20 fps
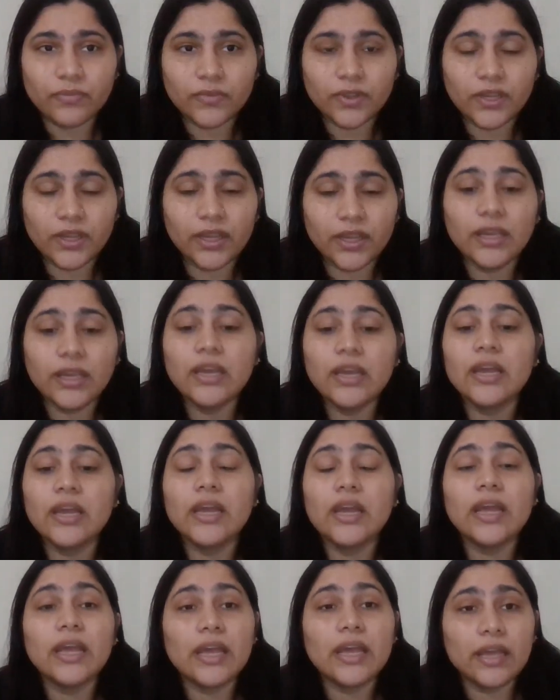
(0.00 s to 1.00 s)
Okay,
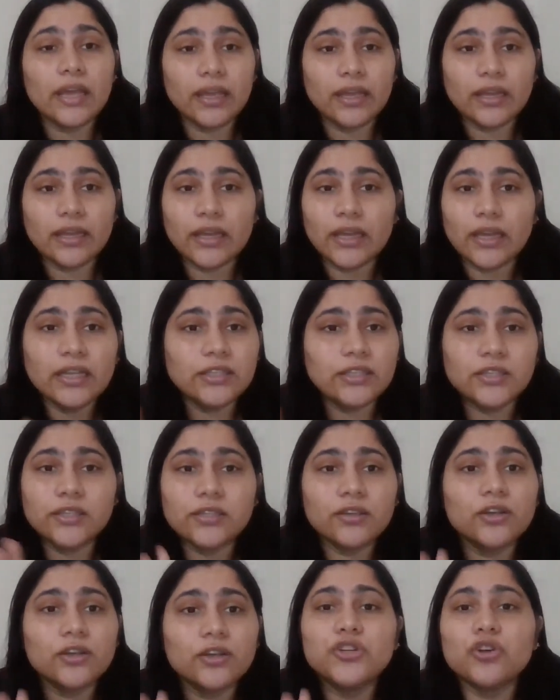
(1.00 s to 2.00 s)

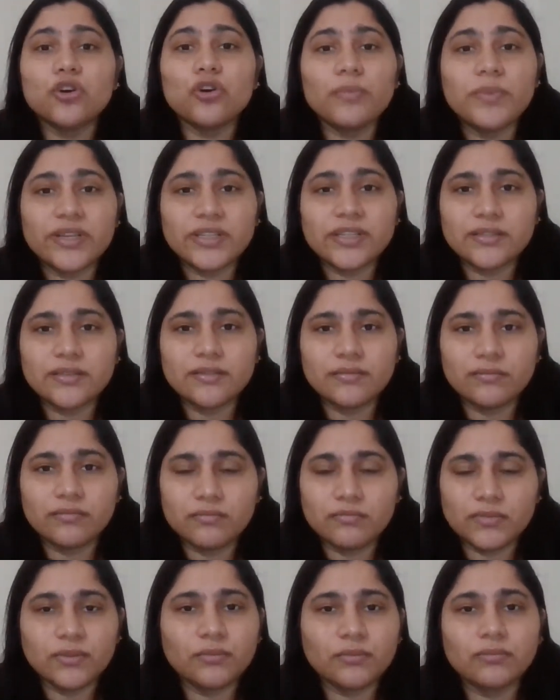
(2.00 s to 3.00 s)
it's showbiz.
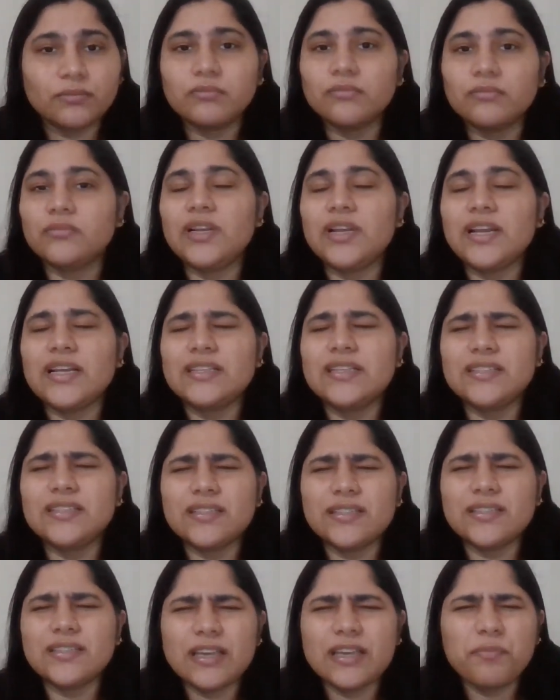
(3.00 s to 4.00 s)
Let's
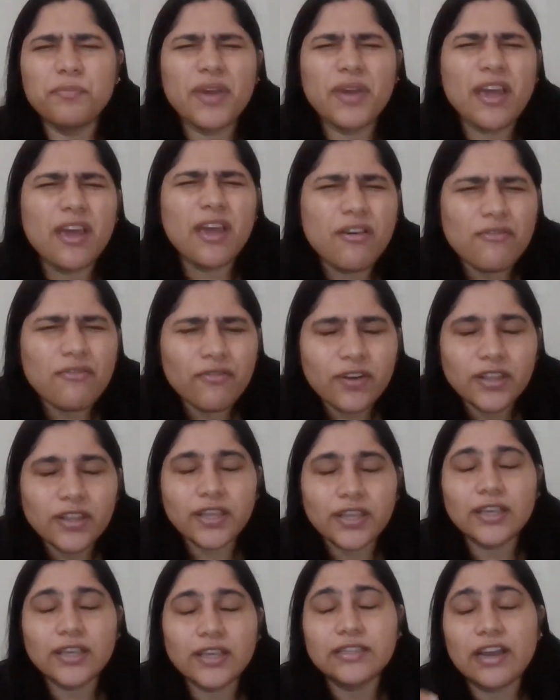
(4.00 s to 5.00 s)
just keep
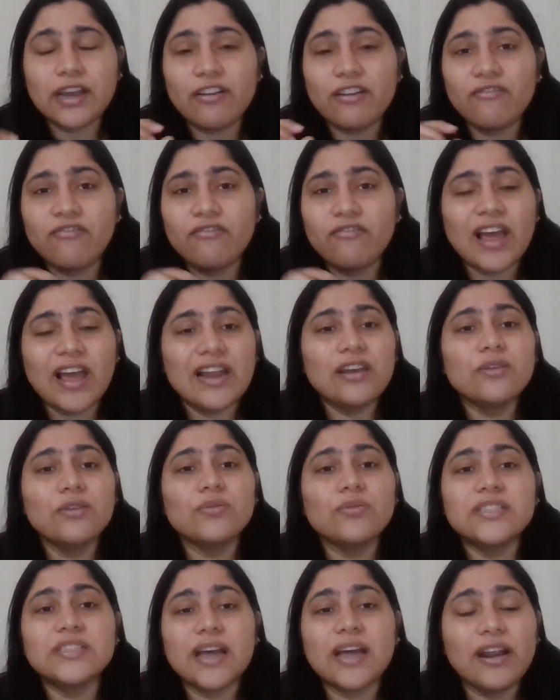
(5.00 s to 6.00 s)
everything aside,
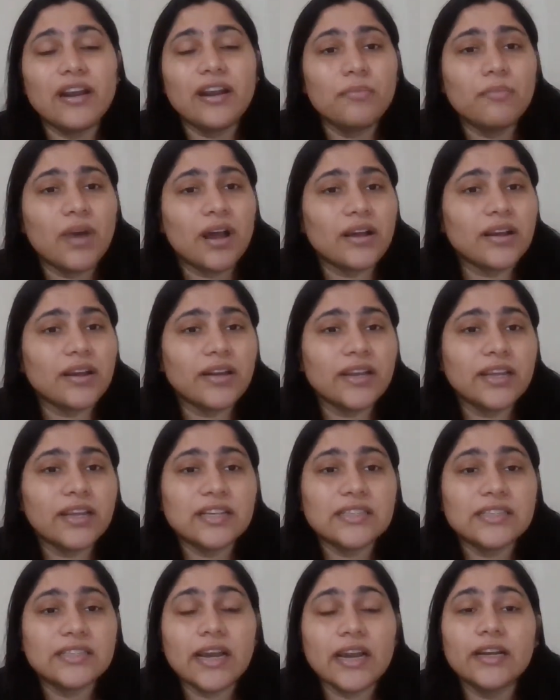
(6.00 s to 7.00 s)
value aside, marketing
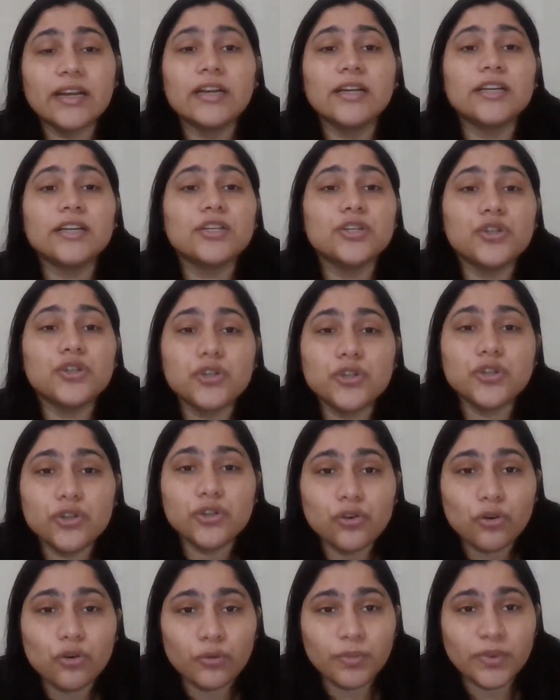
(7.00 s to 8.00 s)
aside. It is
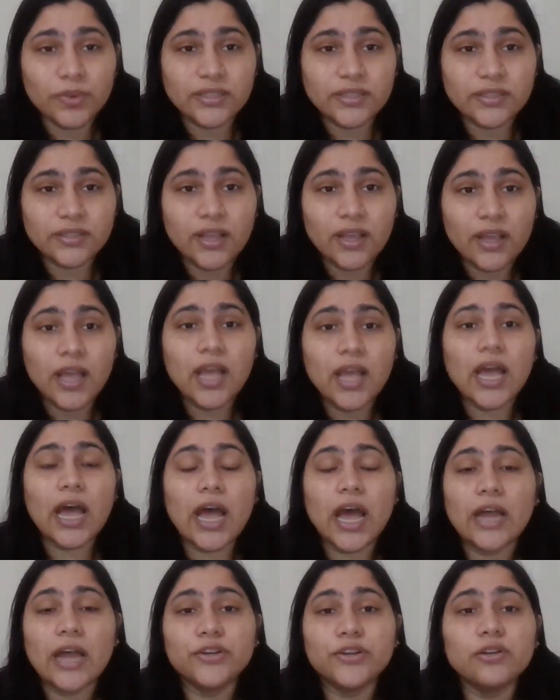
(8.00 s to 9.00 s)
showbiz,
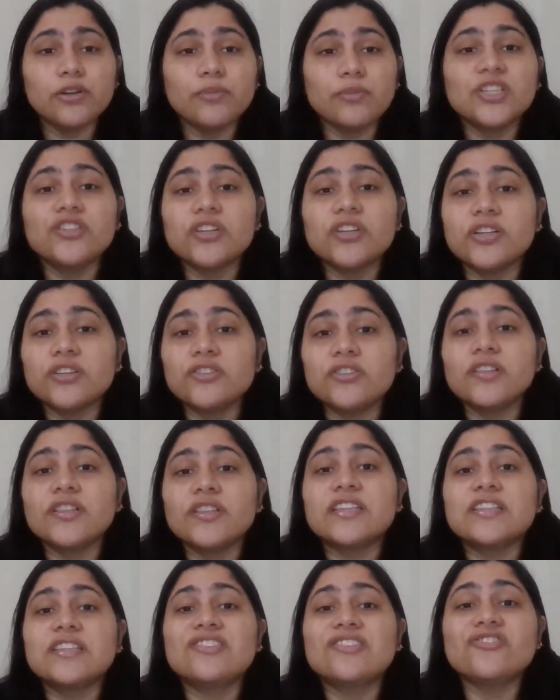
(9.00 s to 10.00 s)
and you'll be judged
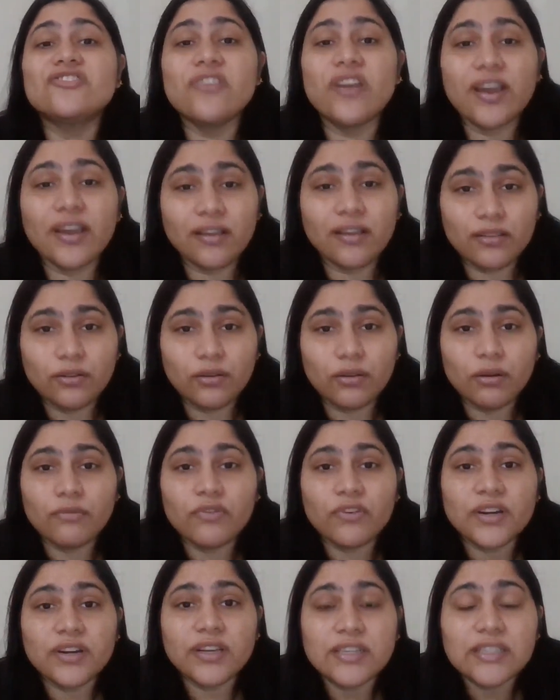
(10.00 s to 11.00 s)
on the strength
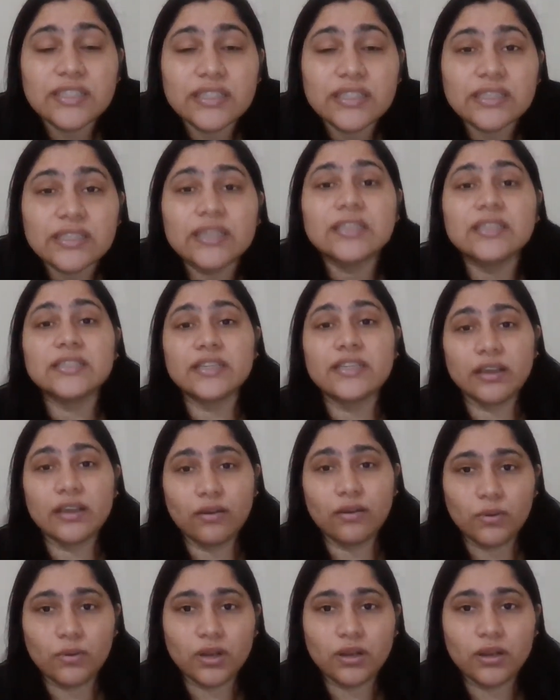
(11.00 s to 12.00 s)
of your
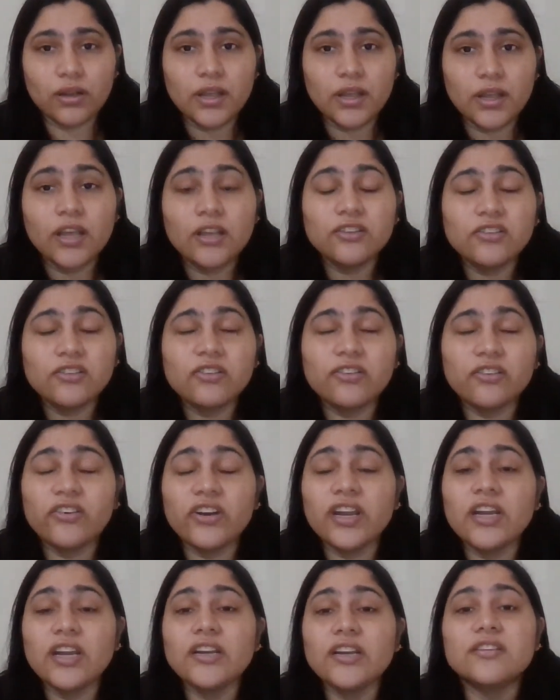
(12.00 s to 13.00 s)
existing work. So
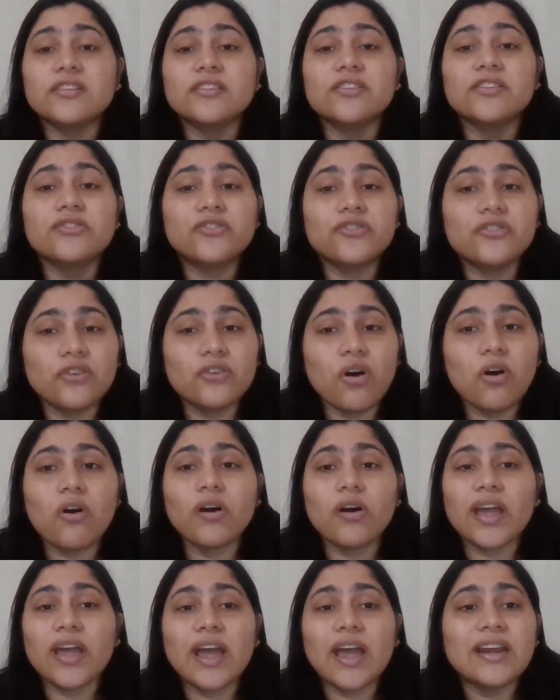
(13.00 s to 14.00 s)
create a
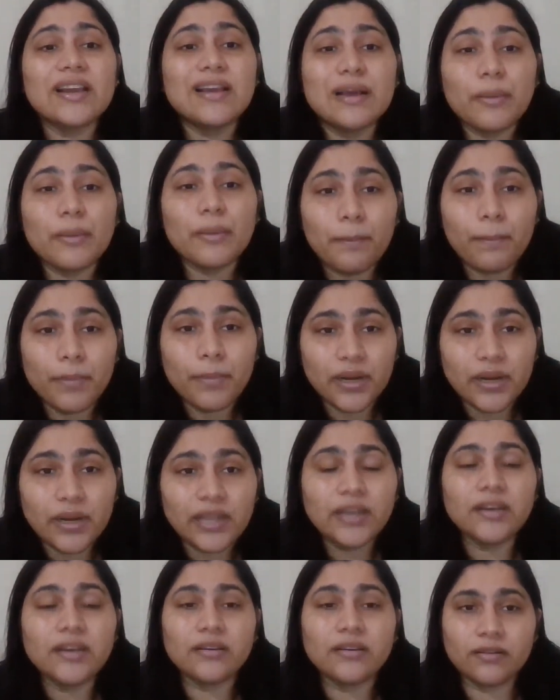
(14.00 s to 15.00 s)
strong and
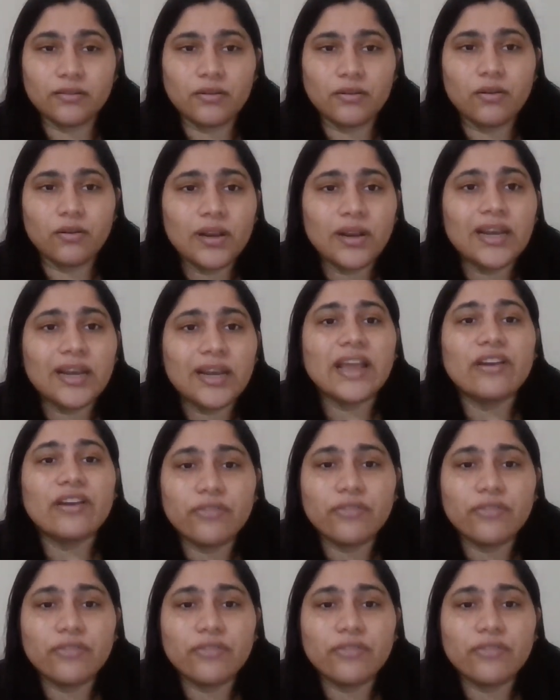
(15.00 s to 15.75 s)
complete online